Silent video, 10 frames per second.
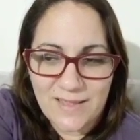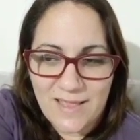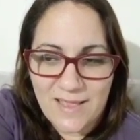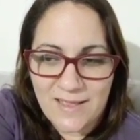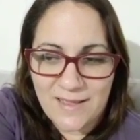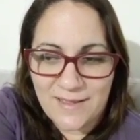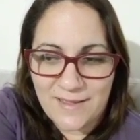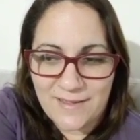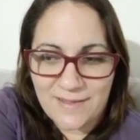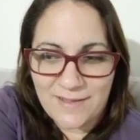
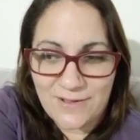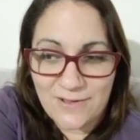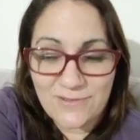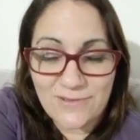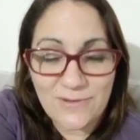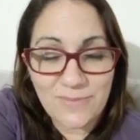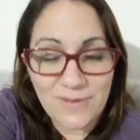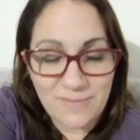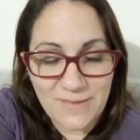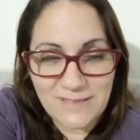and I know it's gonna be
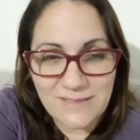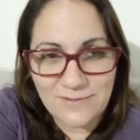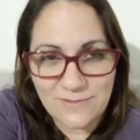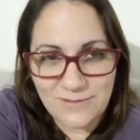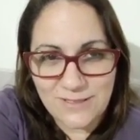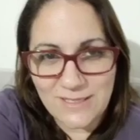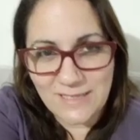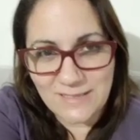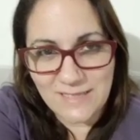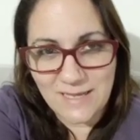amazing the
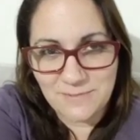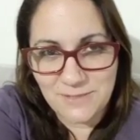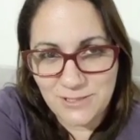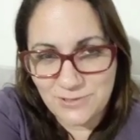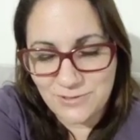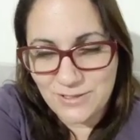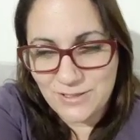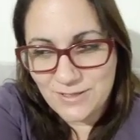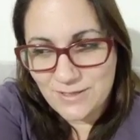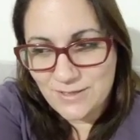next time too."
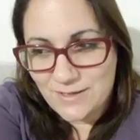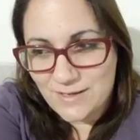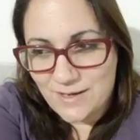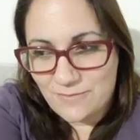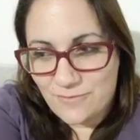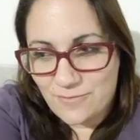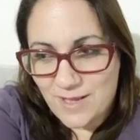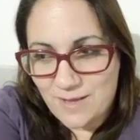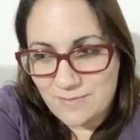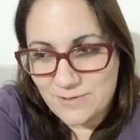And from
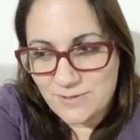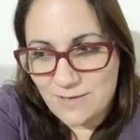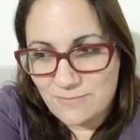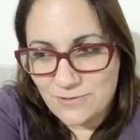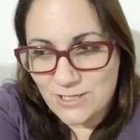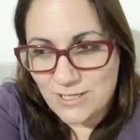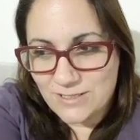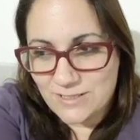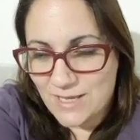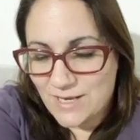time to time, we're
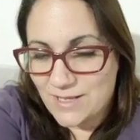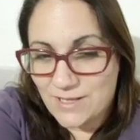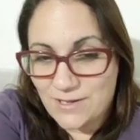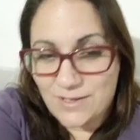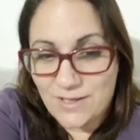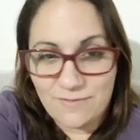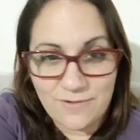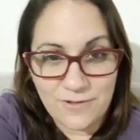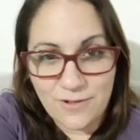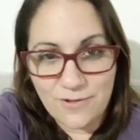just getting even
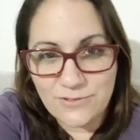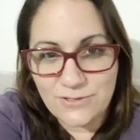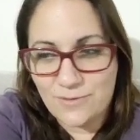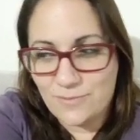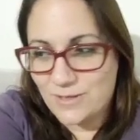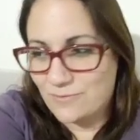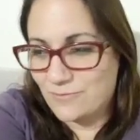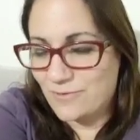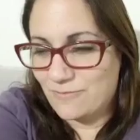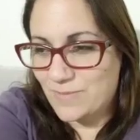closer. I mean,
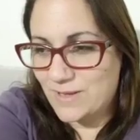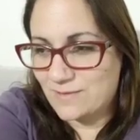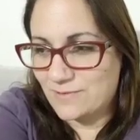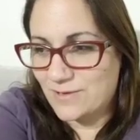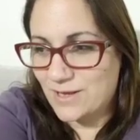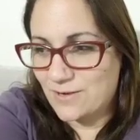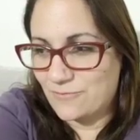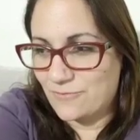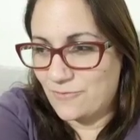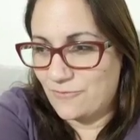we've been together
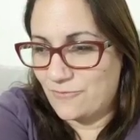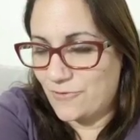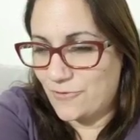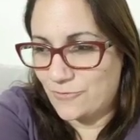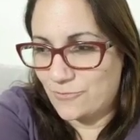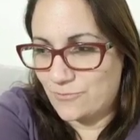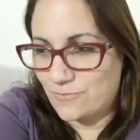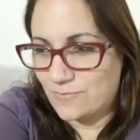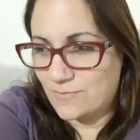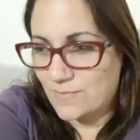for
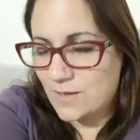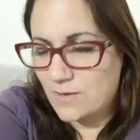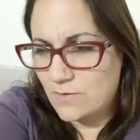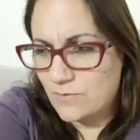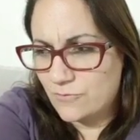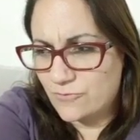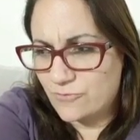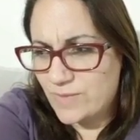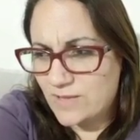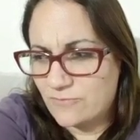we've
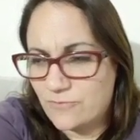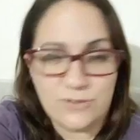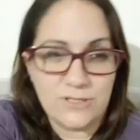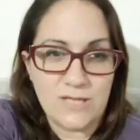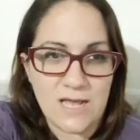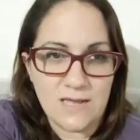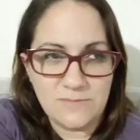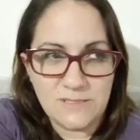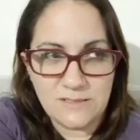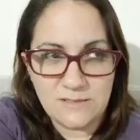met 4
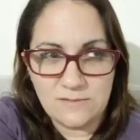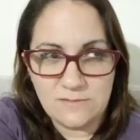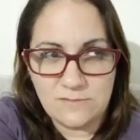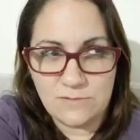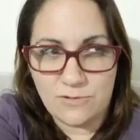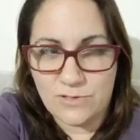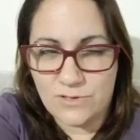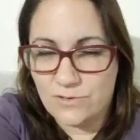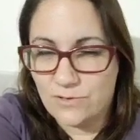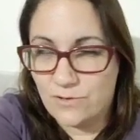times,
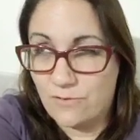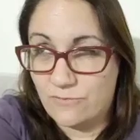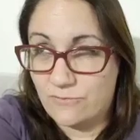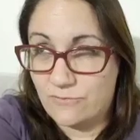total of,